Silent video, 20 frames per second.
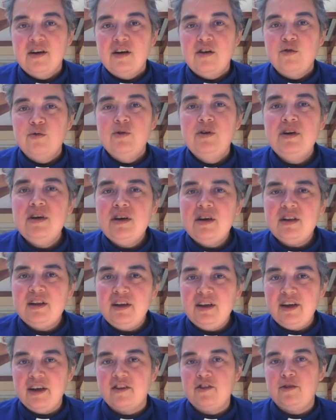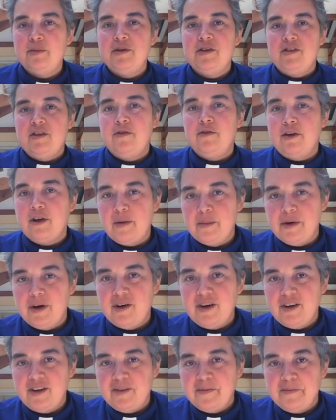Really get specific
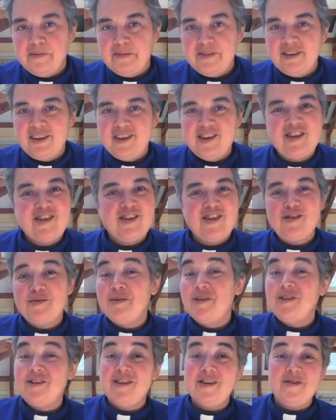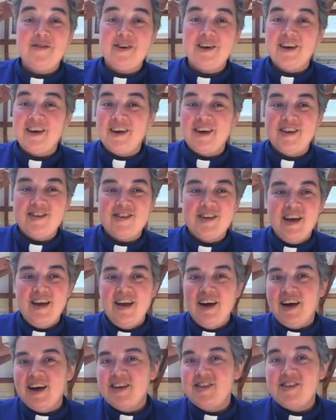about it. Just as specific as
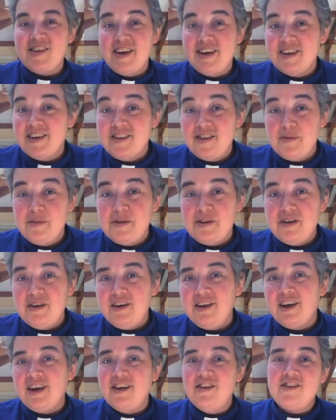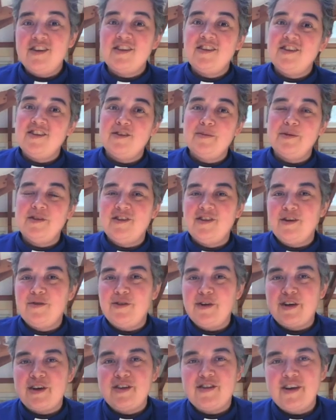Isaiah's being, and just as
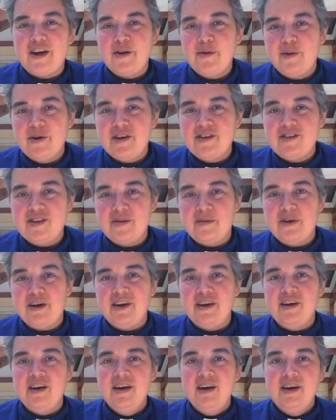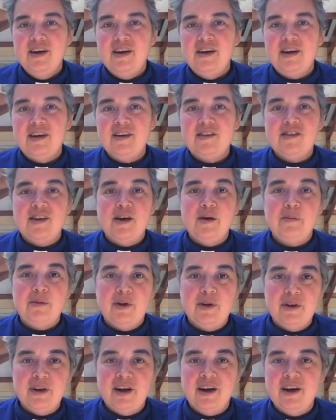specific as I was in my
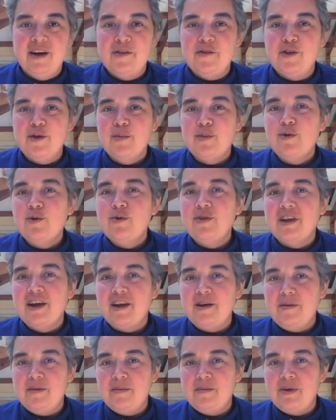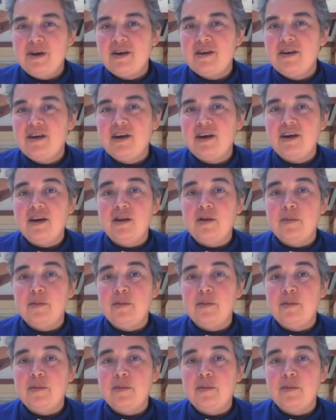example of the moonlight picnic in the